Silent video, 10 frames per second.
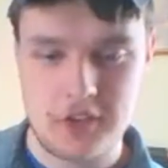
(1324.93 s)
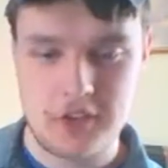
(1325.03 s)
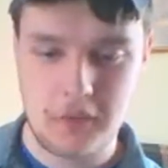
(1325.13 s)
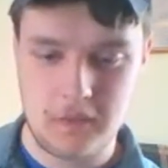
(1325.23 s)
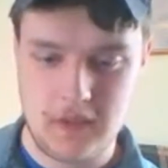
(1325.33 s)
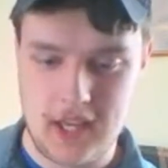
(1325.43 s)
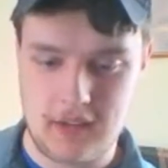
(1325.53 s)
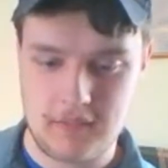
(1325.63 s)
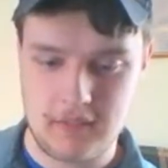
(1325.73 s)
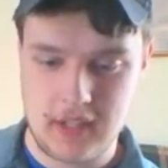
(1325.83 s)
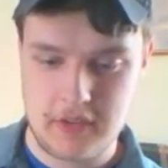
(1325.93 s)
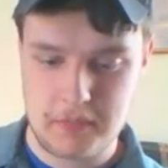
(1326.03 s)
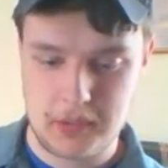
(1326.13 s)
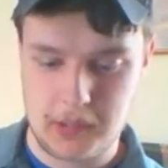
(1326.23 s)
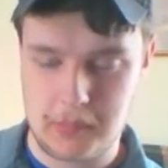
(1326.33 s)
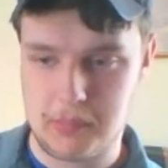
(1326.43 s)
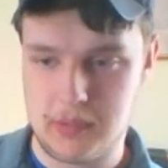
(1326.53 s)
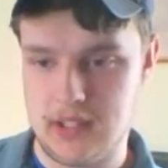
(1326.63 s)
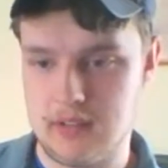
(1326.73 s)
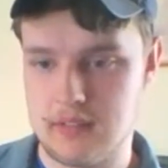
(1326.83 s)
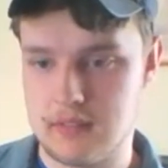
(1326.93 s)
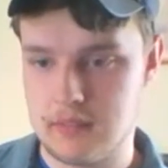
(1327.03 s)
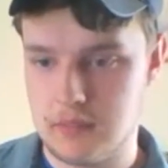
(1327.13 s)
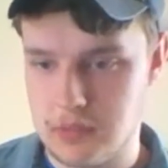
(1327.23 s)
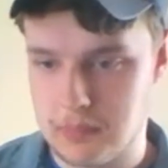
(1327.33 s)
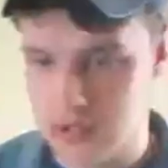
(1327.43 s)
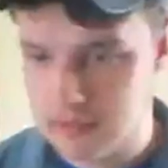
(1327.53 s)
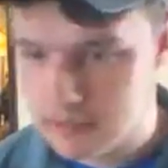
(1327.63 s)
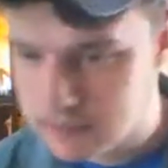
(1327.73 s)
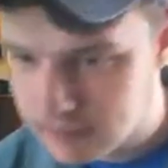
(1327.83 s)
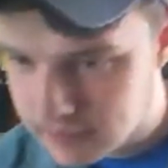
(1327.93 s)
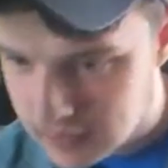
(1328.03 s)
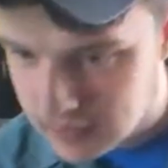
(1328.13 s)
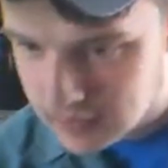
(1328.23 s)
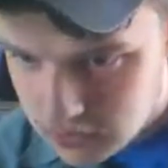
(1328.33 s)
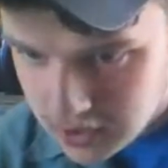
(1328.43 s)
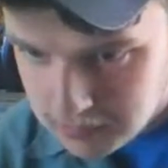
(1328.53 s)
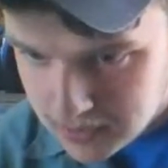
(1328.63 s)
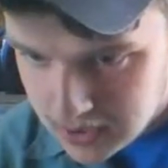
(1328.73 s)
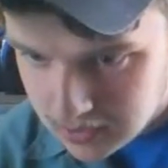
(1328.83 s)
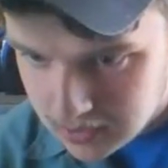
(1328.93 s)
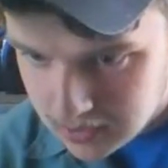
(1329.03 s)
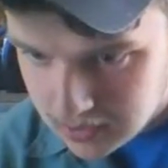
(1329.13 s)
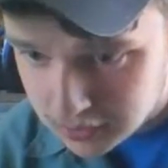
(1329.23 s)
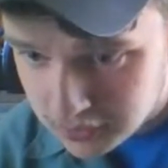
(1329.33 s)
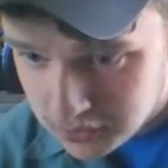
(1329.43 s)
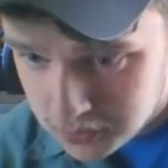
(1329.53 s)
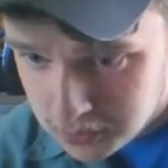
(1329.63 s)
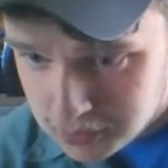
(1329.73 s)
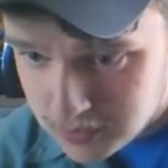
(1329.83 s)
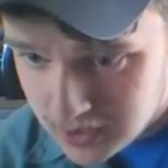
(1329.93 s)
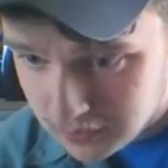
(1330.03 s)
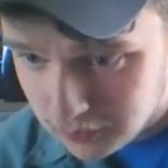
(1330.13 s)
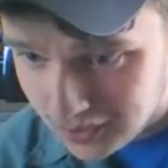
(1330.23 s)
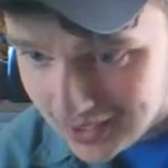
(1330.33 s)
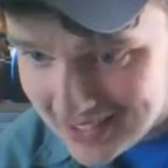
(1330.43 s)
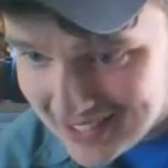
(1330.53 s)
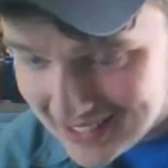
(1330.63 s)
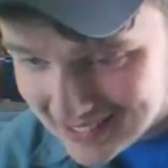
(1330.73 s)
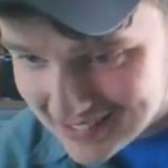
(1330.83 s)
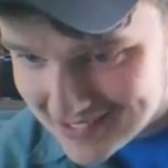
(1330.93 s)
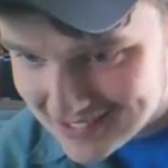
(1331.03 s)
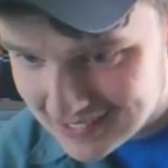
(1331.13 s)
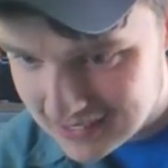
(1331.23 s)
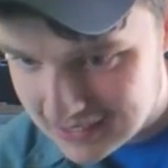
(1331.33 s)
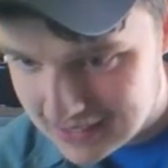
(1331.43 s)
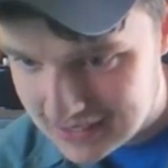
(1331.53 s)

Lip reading: So, yeah, that's probably, wait a minute. Sneak peek of your new video ideas.